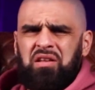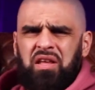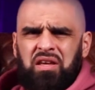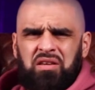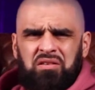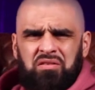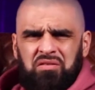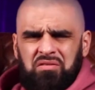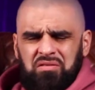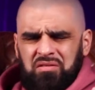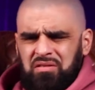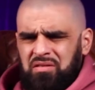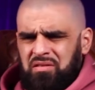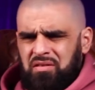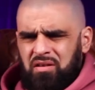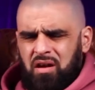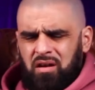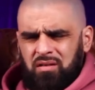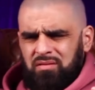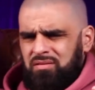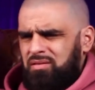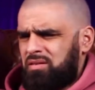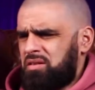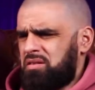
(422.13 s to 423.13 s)
like it's
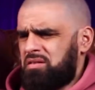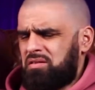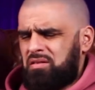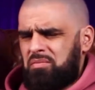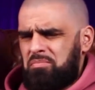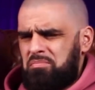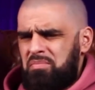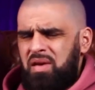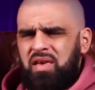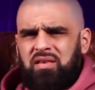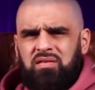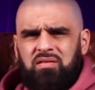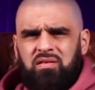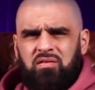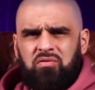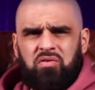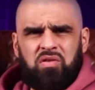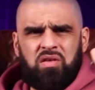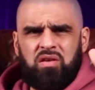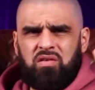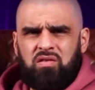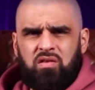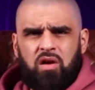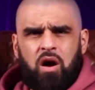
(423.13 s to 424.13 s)
just a mess.
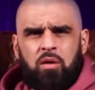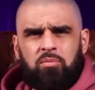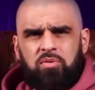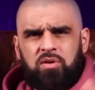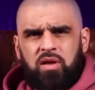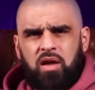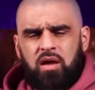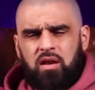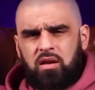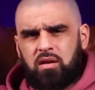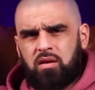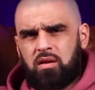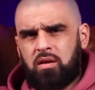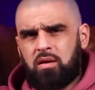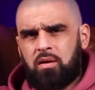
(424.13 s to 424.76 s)
Everything's complicated.